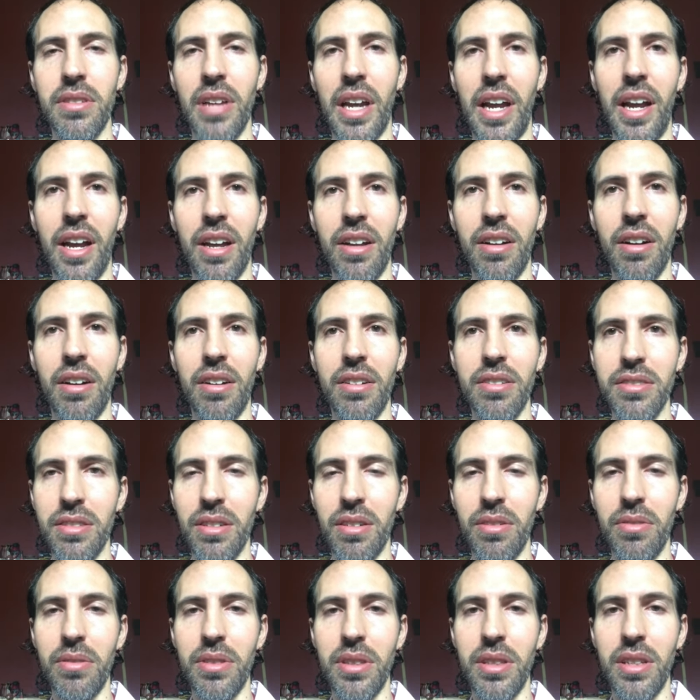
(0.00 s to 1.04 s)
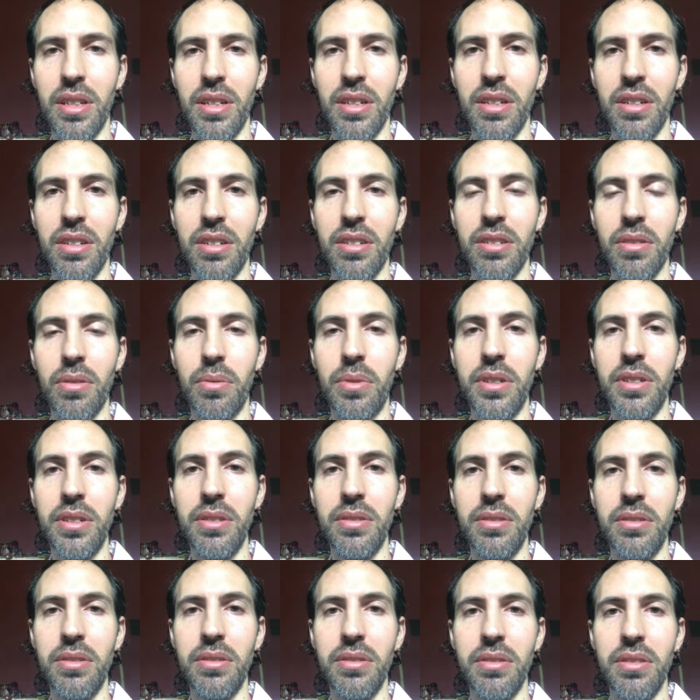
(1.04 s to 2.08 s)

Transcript: and also the one who